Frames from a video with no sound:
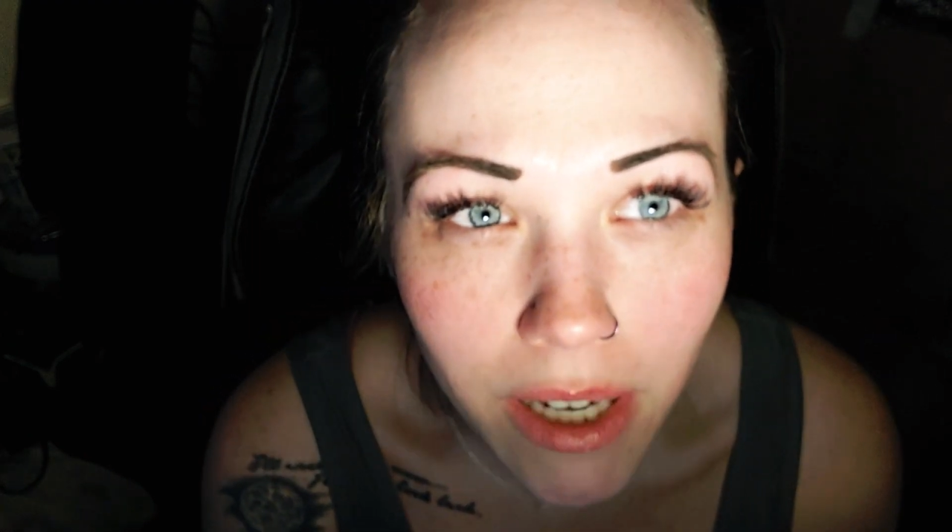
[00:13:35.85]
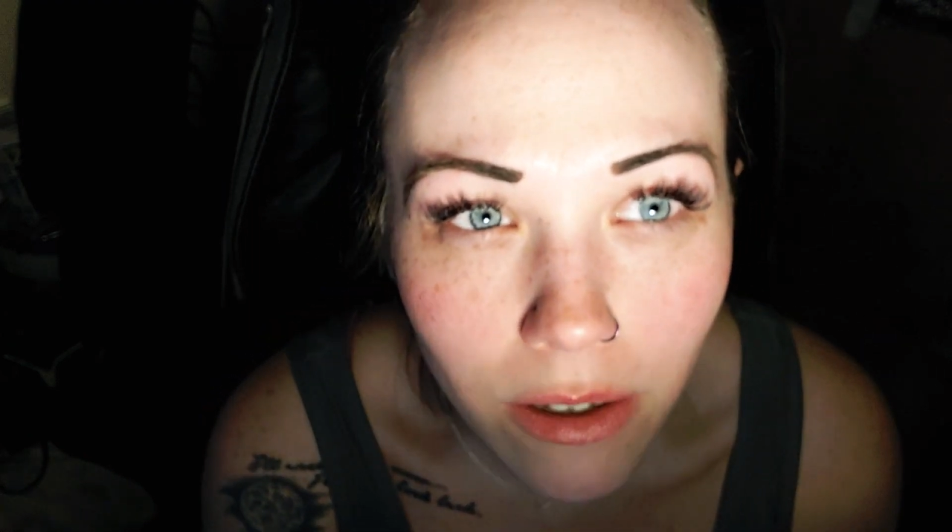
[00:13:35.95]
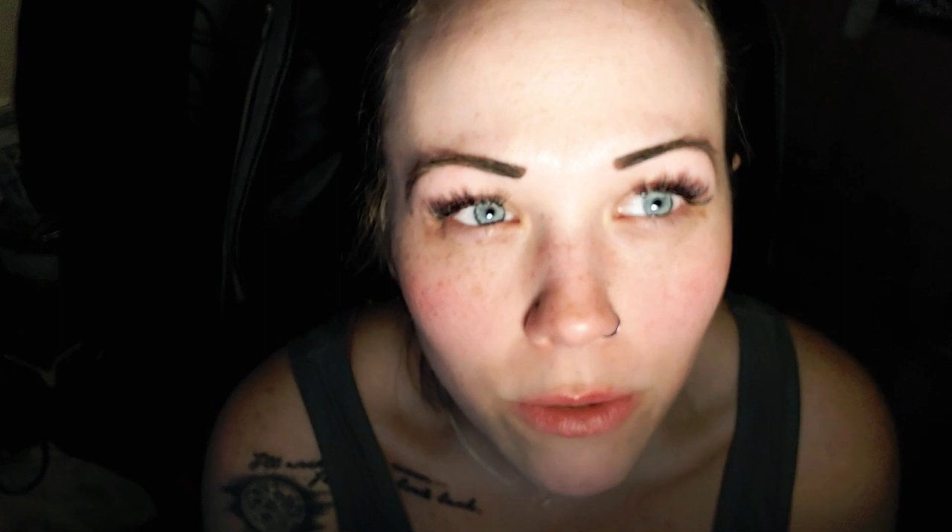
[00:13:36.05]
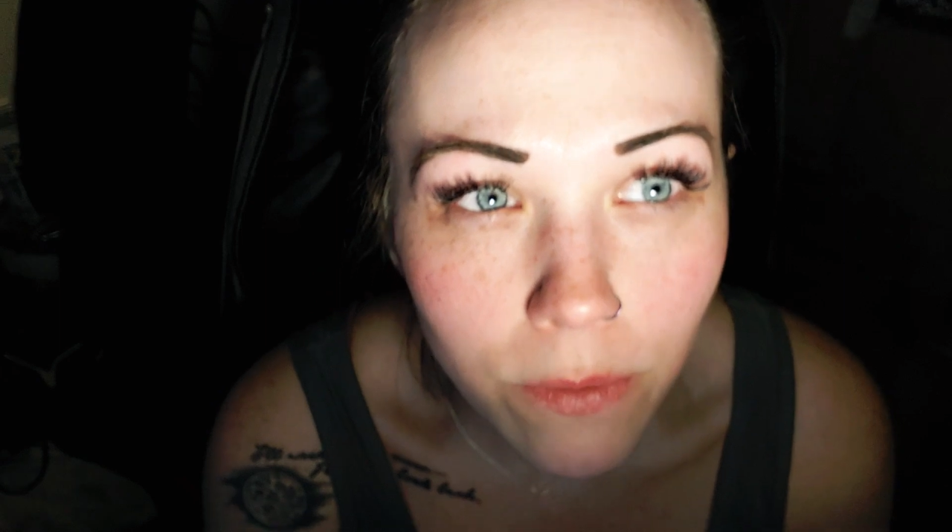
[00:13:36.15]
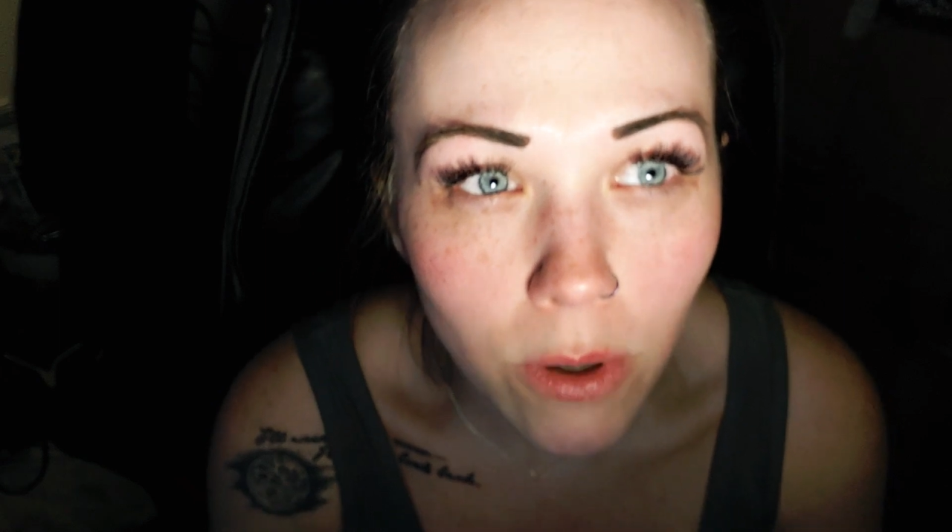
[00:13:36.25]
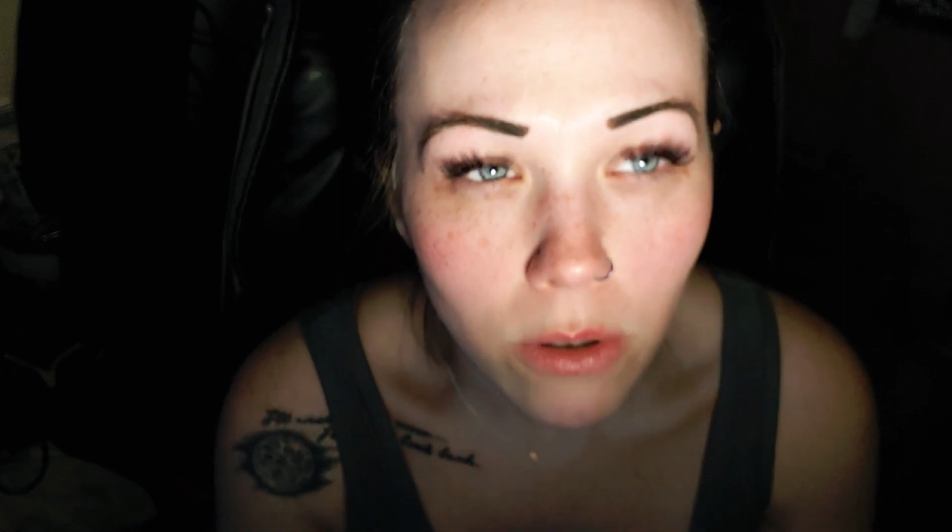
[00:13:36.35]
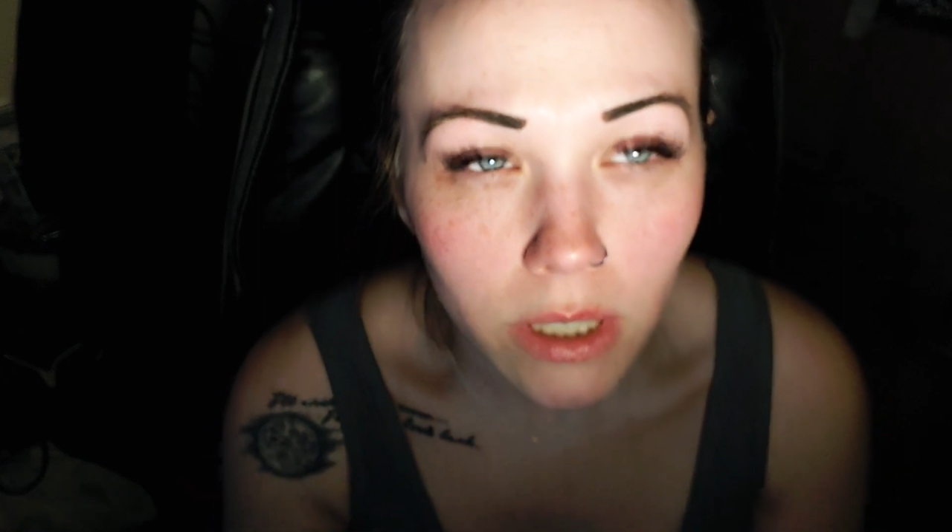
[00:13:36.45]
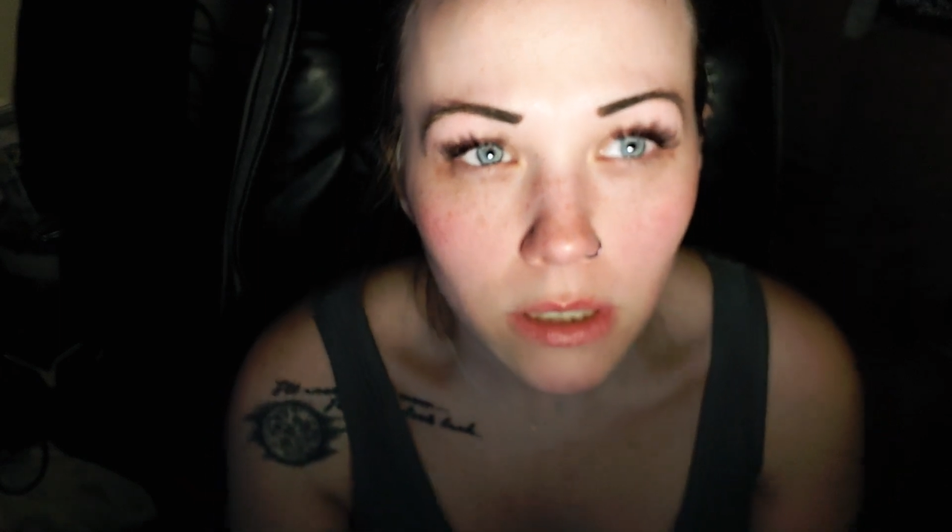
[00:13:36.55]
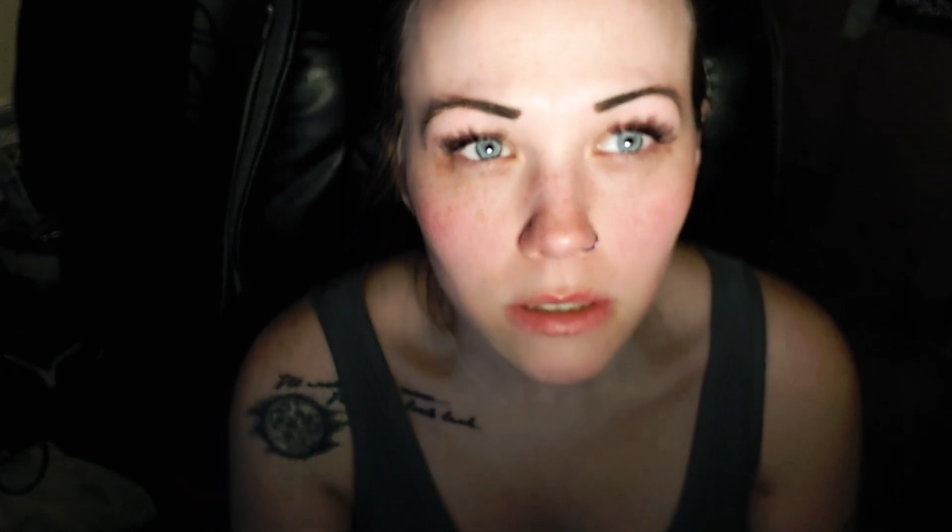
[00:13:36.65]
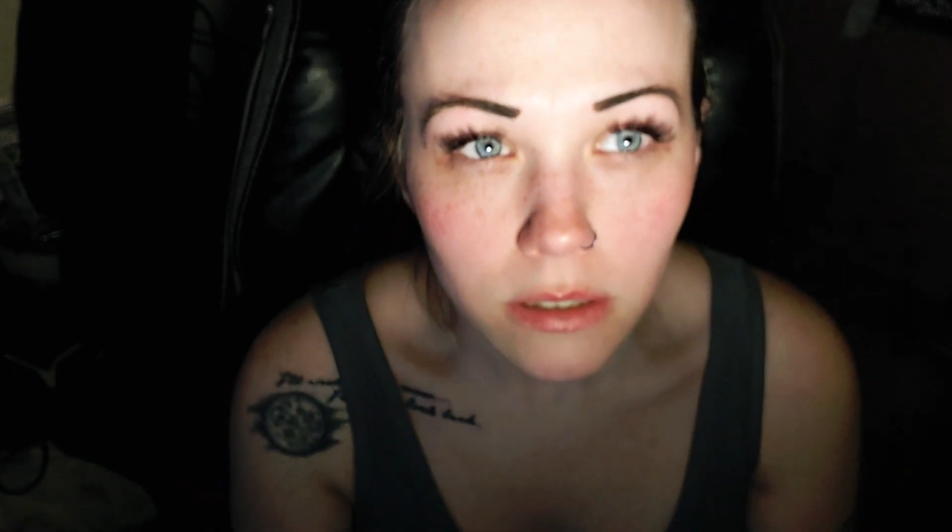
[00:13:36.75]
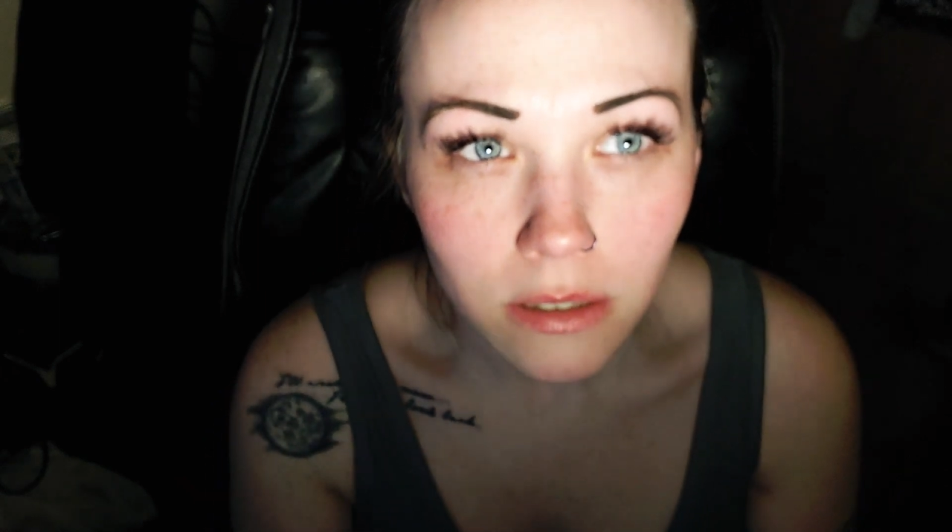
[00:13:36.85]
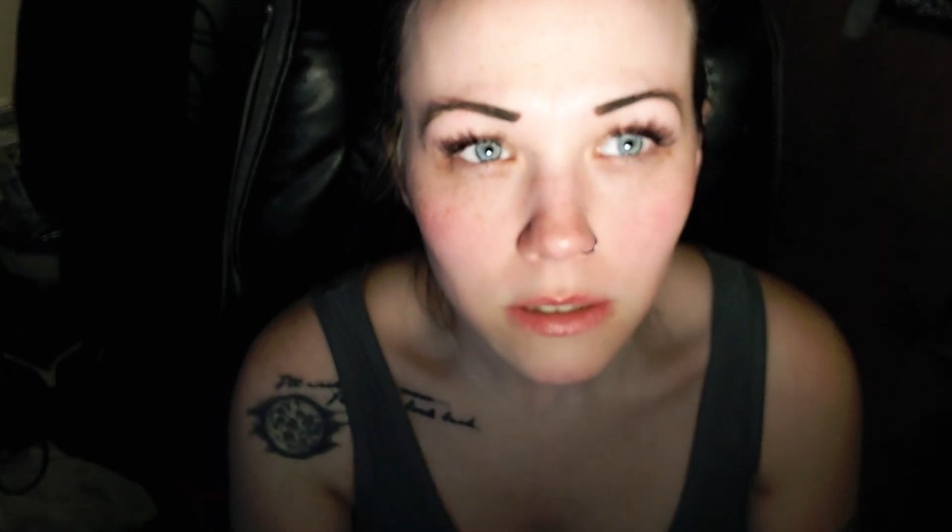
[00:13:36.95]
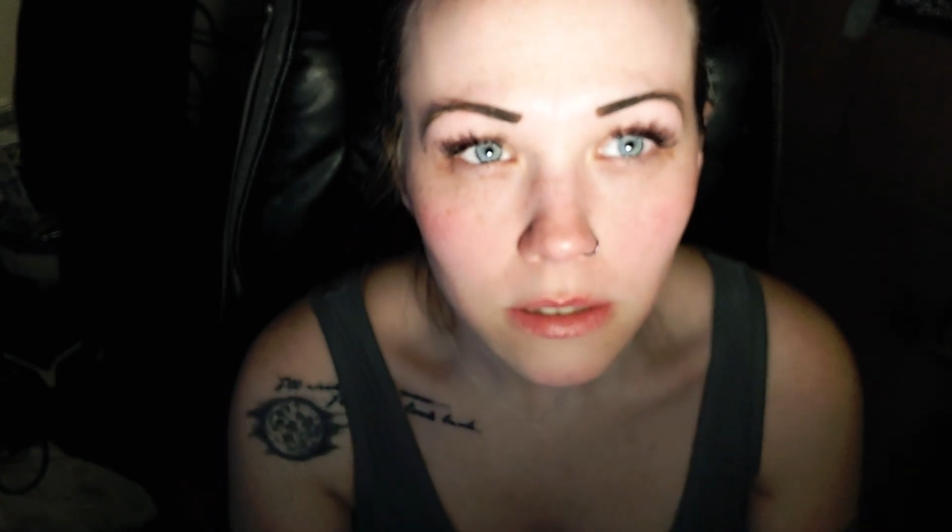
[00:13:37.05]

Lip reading: out of focus?